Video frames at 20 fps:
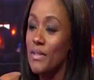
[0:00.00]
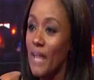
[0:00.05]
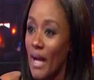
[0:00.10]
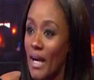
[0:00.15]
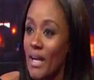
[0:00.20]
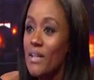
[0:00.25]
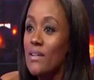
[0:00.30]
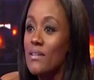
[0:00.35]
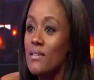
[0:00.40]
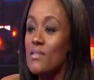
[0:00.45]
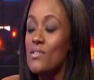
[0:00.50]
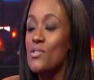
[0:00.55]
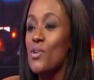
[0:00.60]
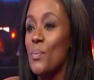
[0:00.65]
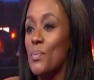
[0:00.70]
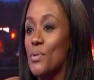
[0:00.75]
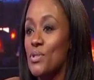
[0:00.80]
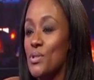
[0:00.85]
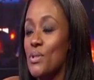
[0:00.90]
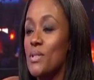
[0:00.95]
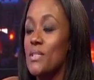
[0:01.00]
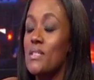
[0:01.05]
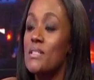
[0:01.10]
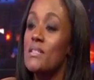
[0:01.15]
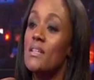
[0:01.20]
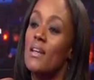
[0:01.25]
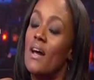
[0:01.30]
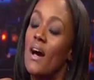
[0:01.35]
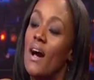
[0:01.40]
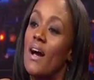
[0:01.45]
young girls the
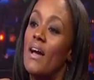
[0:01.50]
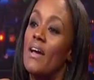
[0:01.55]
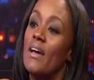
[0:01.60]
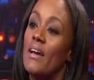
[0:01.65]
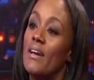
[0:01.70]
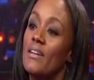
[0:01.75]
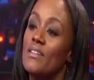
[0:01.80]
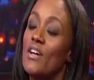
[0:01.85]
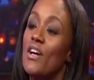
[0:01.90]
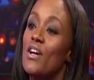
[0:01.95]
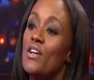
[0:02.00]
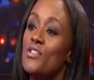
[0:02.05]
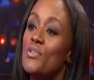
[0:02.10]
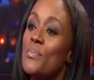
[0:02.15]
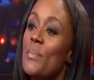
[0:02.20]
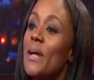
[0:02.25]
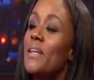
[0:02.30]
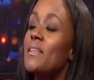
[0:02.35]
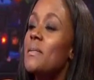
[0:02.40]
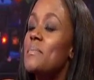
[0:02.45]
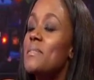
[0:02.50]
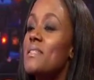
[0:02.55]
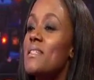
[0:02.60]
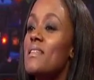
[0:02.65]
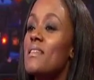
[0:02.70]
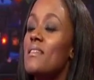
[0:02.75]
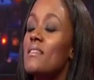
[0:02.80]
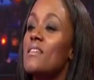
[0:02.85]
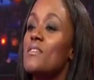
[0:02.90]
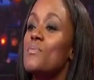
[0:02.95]
opportunities that I had, to make them
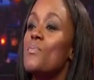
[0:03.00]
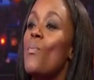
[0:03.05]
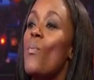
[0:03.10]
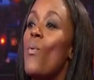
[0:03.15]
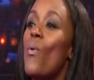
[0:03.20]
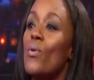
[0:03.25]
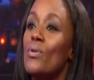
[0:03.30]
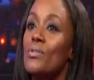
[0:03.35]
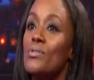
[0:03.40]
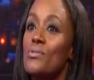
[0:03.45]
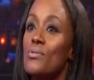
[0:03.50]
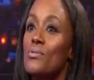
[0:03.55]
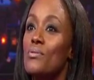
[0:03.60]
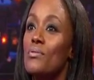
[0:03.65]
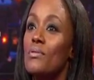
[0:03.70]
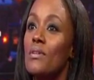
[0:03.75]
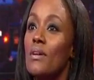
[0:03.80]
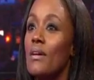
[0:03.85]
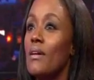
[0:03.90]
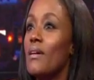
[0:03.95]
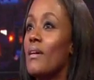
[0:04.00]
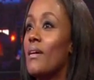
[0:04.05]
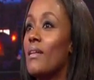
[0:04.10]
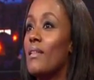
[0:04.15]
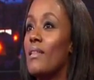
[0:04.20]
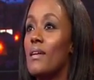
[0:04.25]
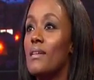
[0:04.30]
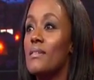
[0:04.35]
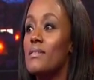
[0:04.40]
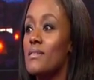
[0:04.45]
see that there's more to
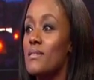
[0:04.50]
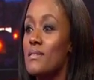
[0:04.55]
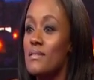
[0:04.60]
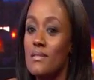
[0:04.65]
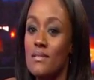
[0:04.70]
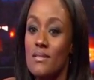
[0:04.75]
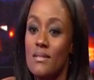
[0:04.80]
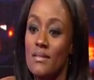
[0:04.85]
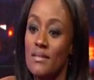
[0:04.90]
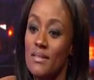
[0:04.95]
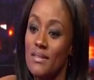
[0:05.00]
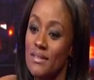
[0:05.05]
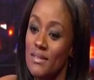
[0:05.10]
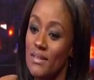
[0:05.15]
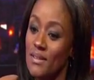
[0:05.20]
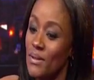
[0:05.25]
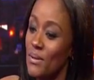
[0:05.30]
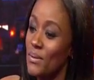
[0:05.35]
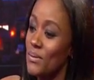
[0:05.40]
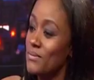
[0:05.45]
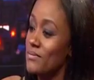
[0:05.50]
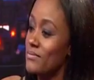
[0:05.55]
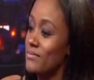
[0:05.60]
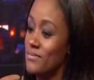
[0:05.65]
than just, you know,